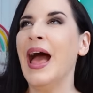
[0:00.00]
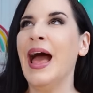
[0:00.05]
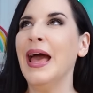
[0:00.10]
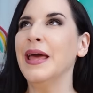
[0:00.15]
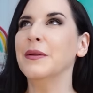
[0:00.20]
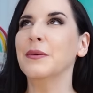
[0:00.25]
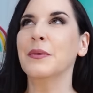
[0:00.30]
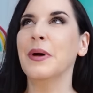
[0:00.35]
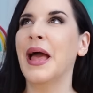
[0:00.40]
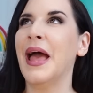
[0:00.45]

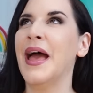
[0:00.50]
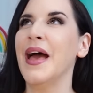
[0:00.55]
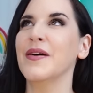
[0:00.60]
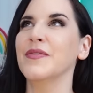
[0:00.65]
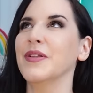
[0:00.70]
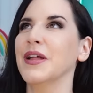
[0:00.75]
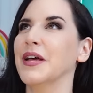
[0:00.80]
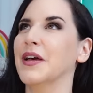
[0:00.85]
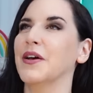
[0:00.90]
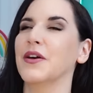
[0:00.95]
I don't
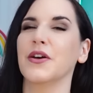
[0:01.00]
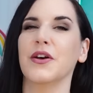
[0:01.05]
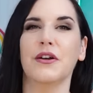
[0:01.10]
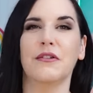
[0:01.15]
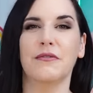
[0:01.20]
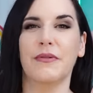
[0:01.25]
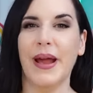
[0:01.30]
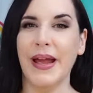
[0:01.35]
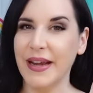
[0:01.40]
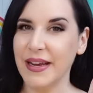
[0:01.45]
have like a
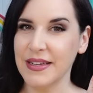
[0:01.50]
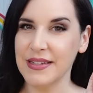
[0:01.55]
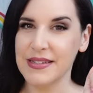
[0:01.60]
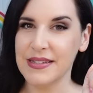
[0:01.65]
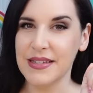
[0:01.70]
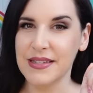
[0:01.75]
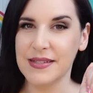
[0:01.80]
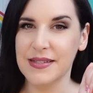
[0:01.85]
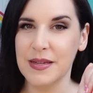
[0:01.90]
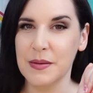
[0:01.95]
good rating
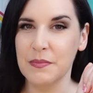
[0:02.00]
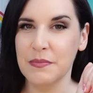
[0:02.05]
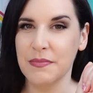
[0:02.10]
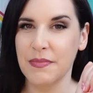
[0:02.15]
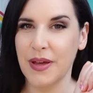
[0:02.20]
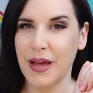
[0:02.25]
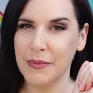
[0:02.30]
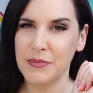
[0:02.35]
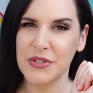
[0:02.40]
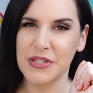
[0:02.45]
system.
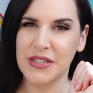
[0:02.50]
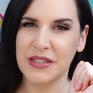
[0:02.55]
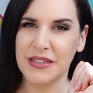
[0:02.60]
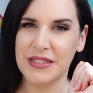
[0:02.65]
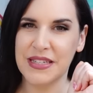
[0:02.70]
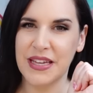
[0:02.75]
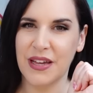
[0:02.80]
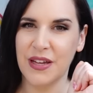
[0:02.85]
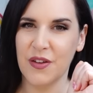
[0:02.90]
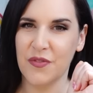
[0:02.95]
I'm just gonna
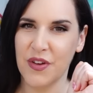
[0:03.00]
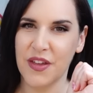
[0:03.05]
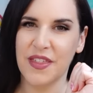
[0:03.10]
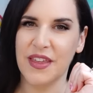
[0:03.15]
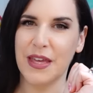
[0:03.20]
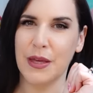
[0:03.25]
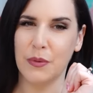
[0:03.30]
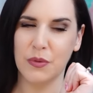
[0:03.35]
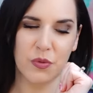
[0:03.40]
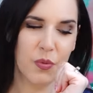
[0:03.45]
tell you if I
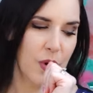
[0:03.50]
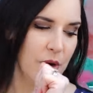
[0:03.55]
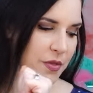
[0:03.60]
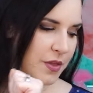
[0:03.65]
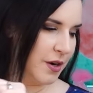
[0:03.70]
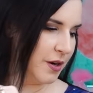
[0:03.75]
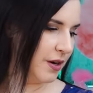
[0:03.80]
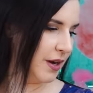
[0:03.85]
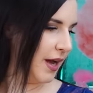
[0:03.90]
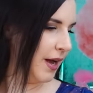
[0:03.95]
think it was
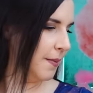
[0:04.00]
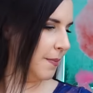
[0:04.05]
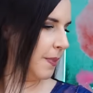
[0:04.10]
worth it or not.